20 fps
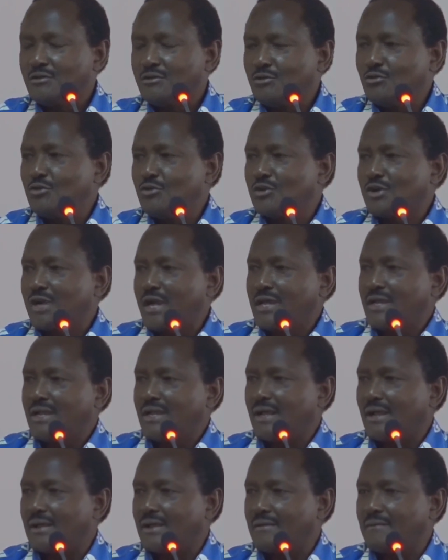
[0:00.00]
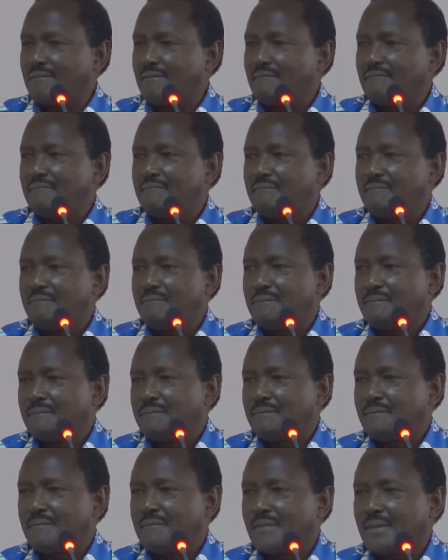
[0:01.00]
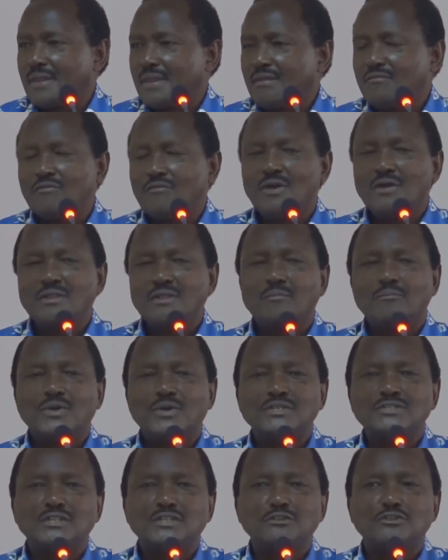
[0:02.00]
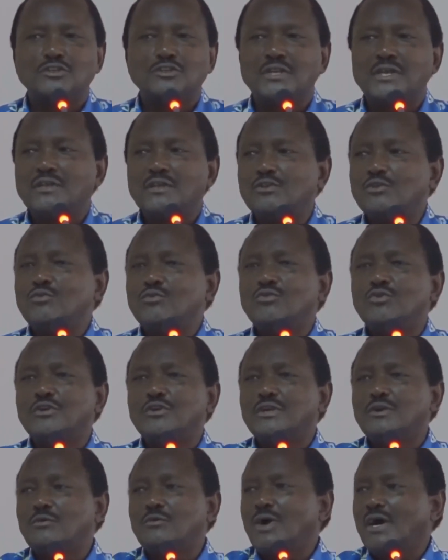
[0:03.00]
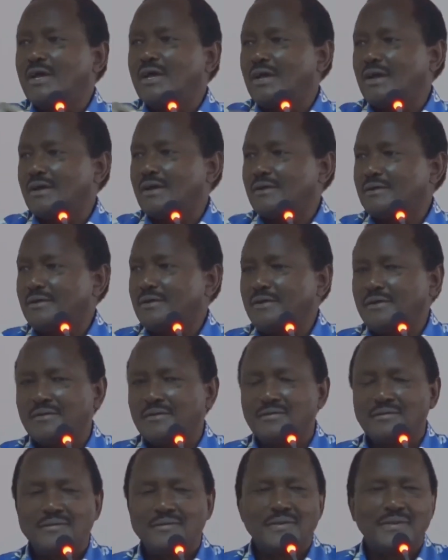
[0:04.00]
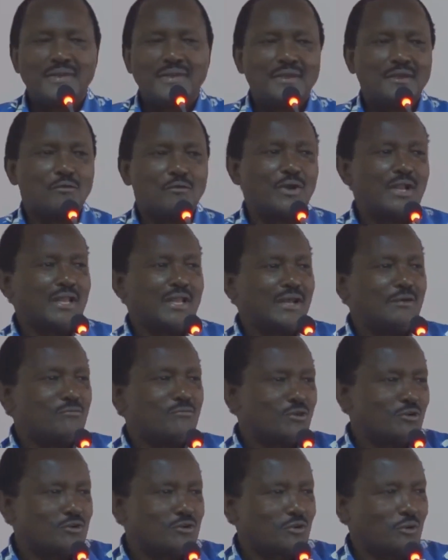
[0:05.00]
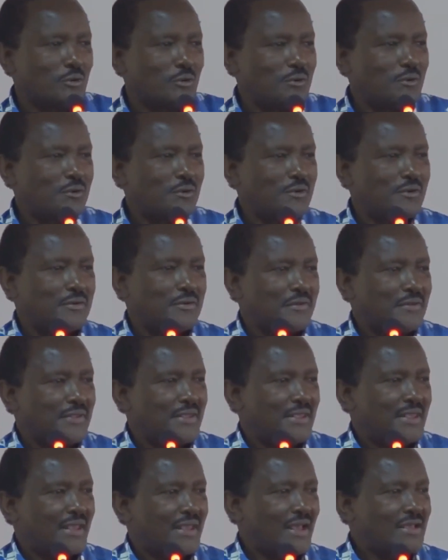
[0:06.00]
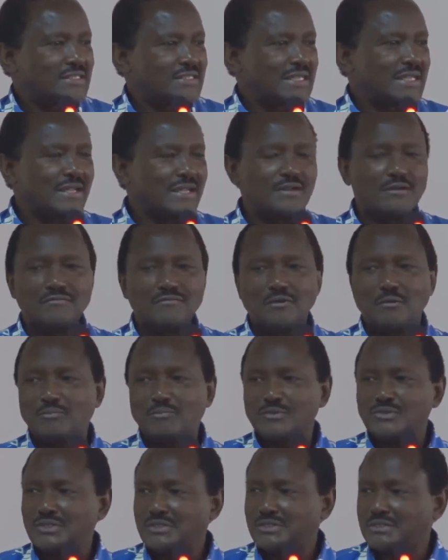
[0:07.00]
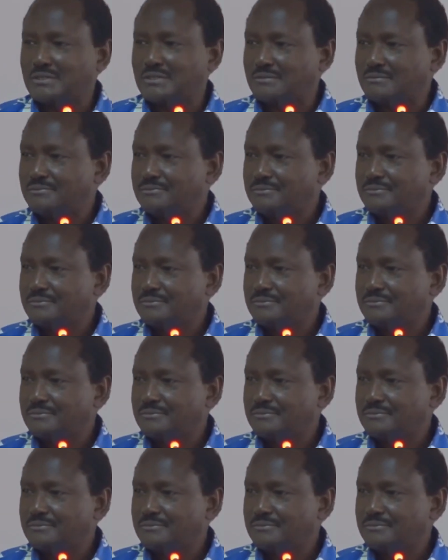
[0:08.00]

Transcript: Ndugu Raila, if you are the president today, you will require William Ruto as leader of your position.